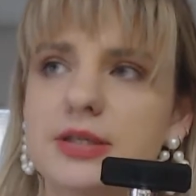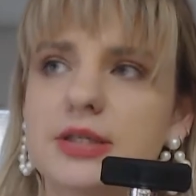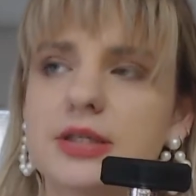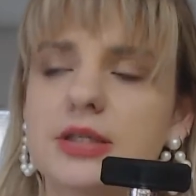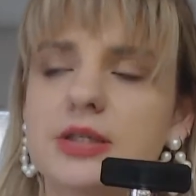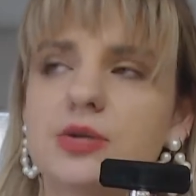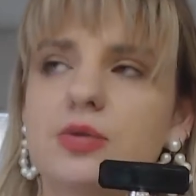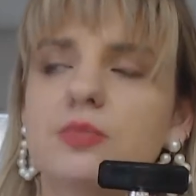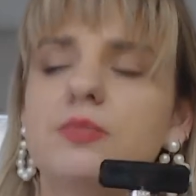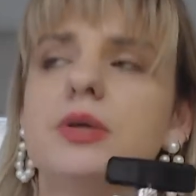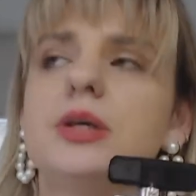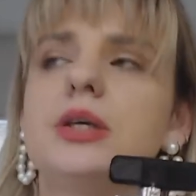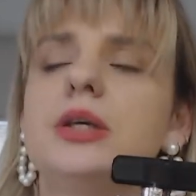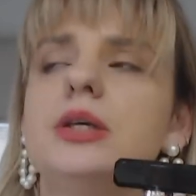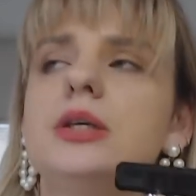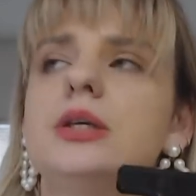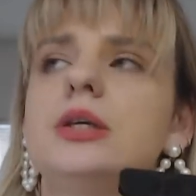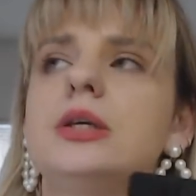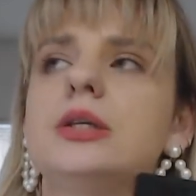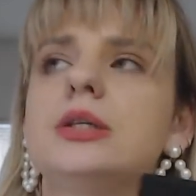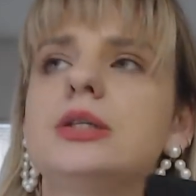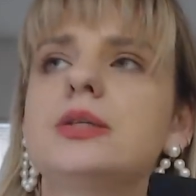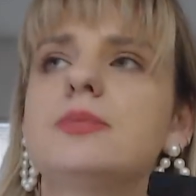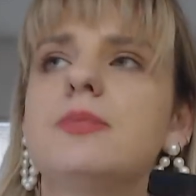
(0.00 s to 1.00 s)
To me,
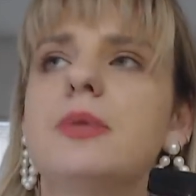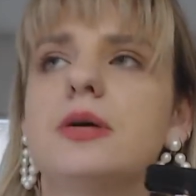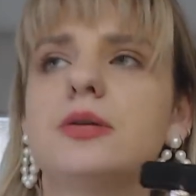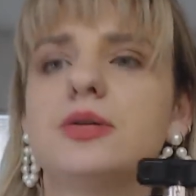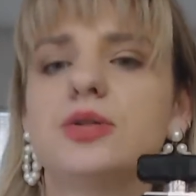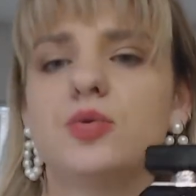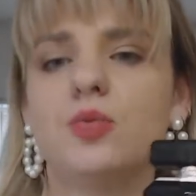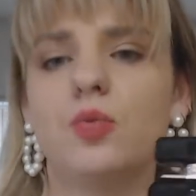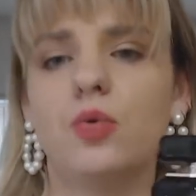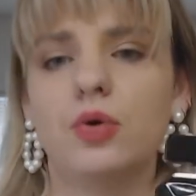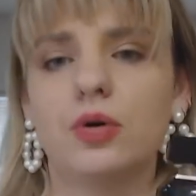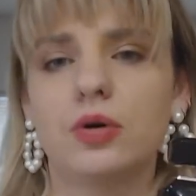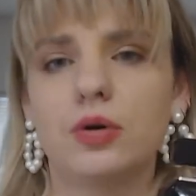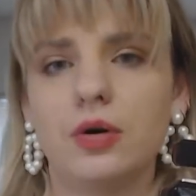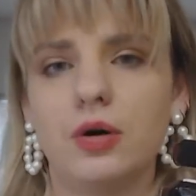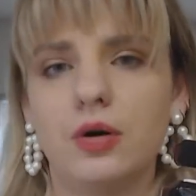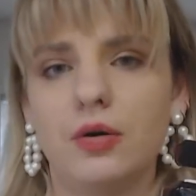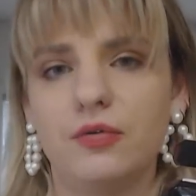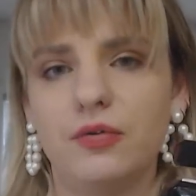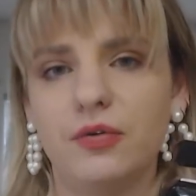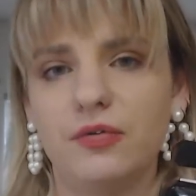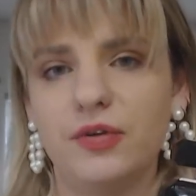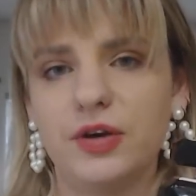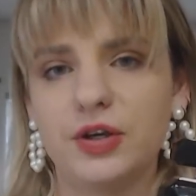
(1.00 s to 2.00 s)
it smells more
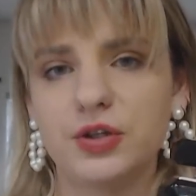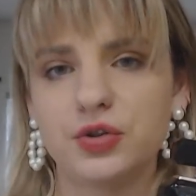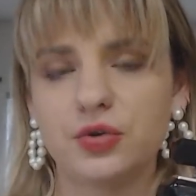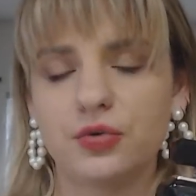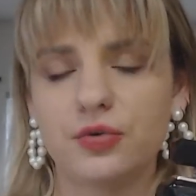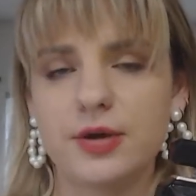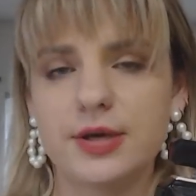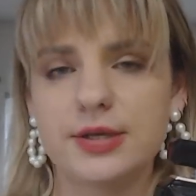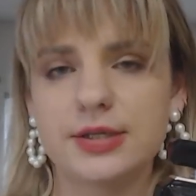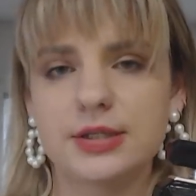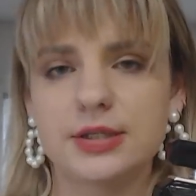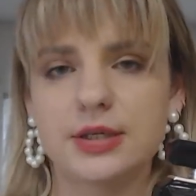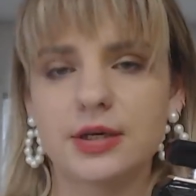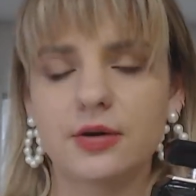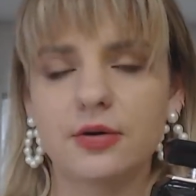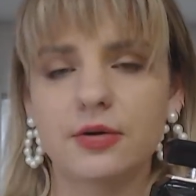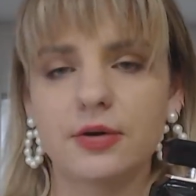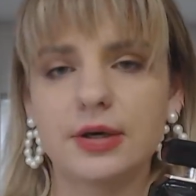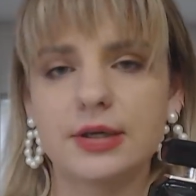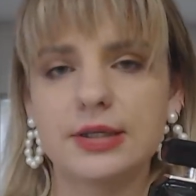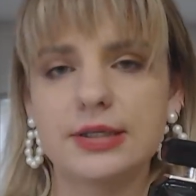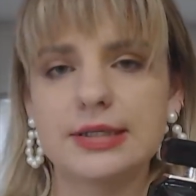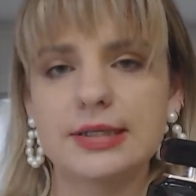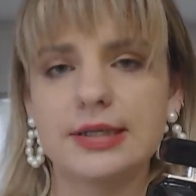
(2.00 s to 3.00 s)
of a Victoria's
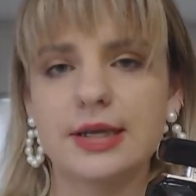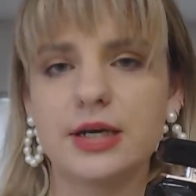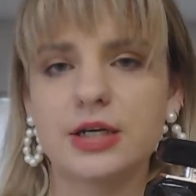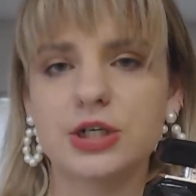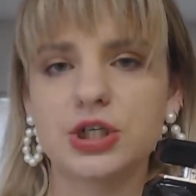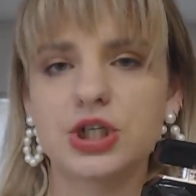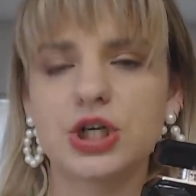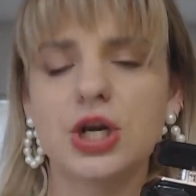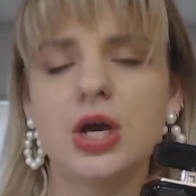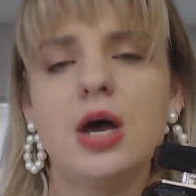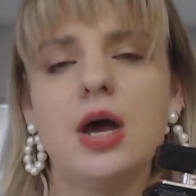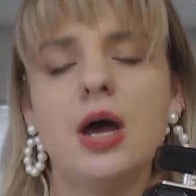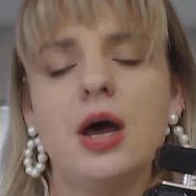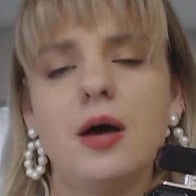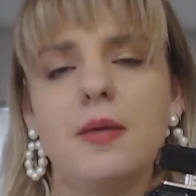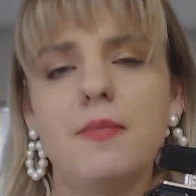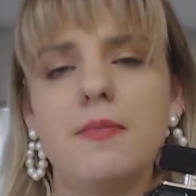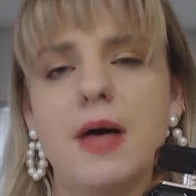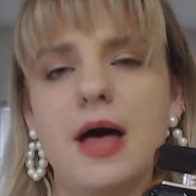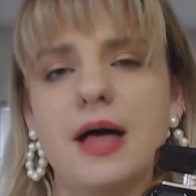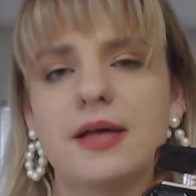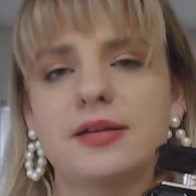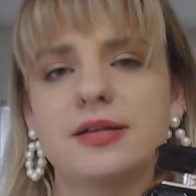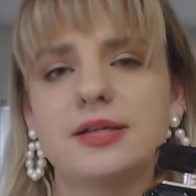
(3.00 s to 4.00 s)
Secret slash
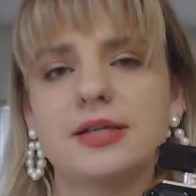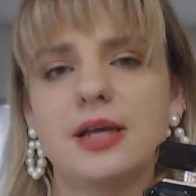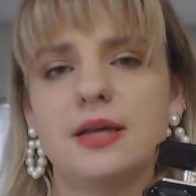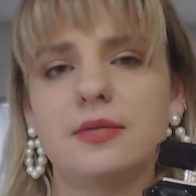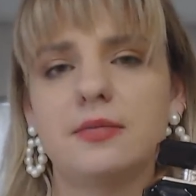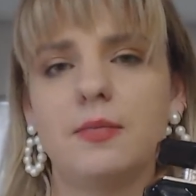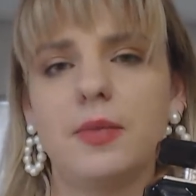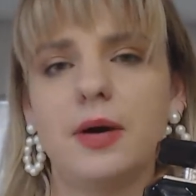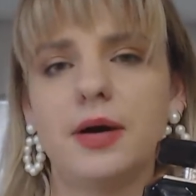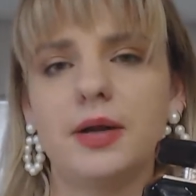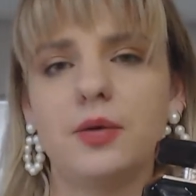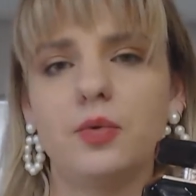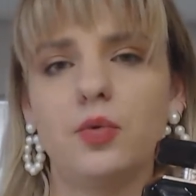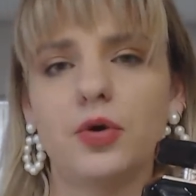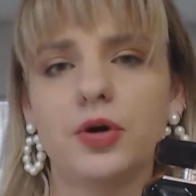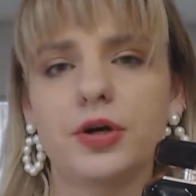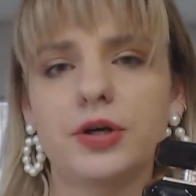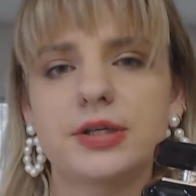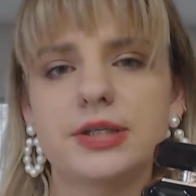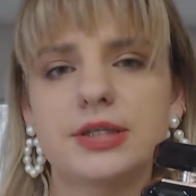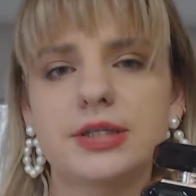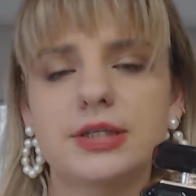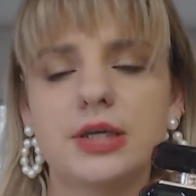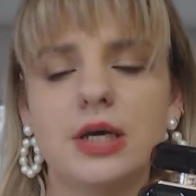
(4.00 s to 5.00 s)
Bath and Body
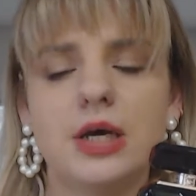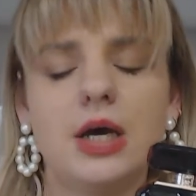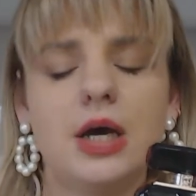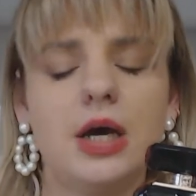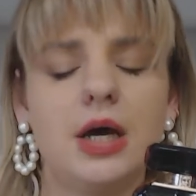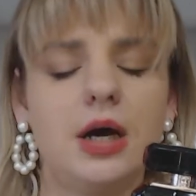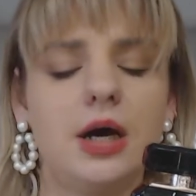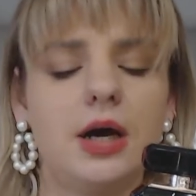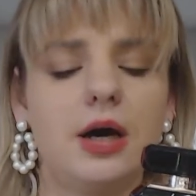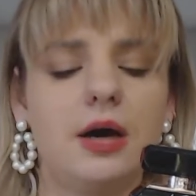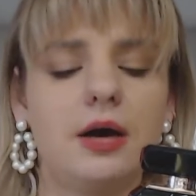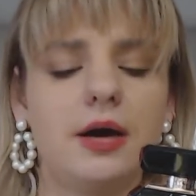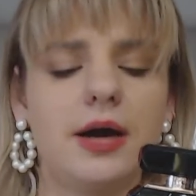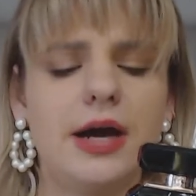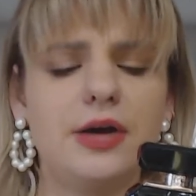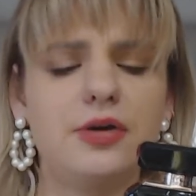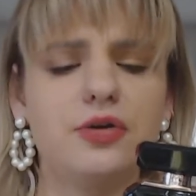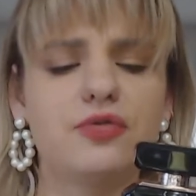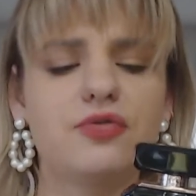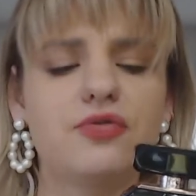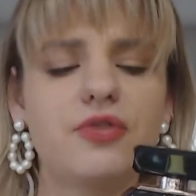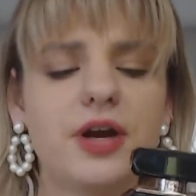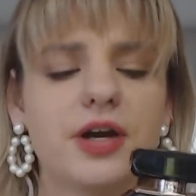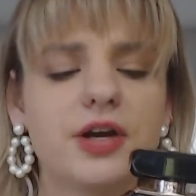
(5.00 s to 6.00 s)
Works kind
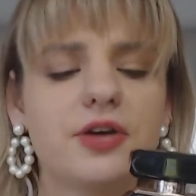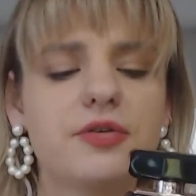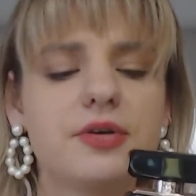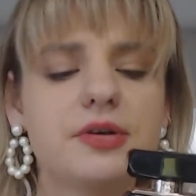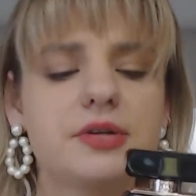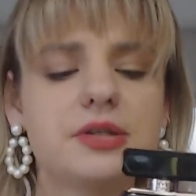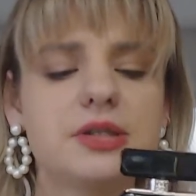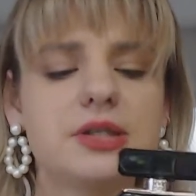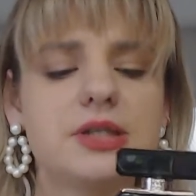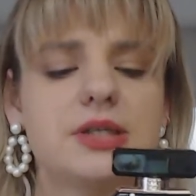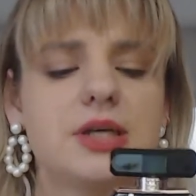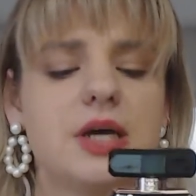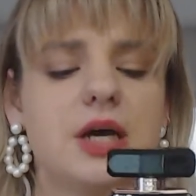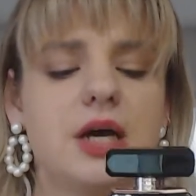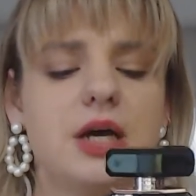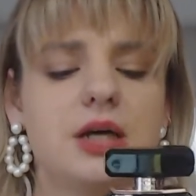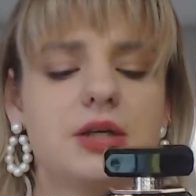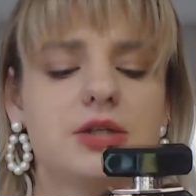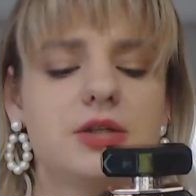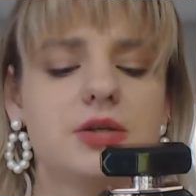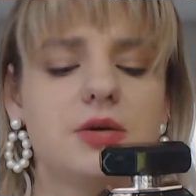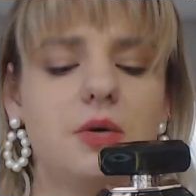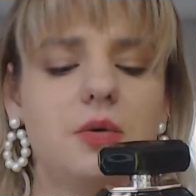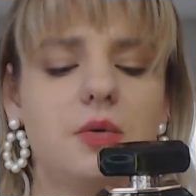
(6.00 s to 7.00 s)
of fragrance.
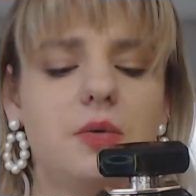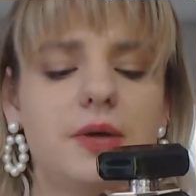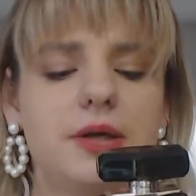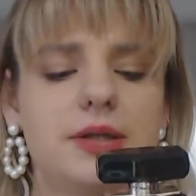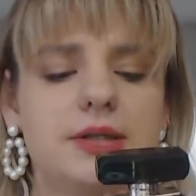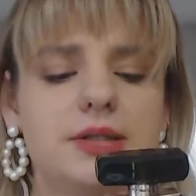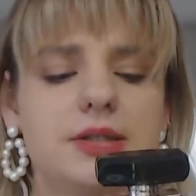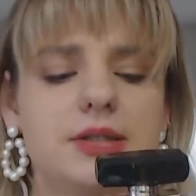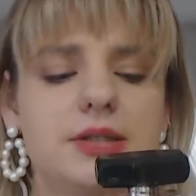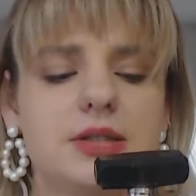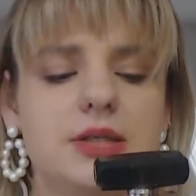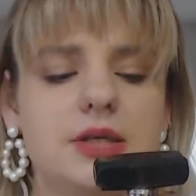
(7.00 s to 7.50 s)
So it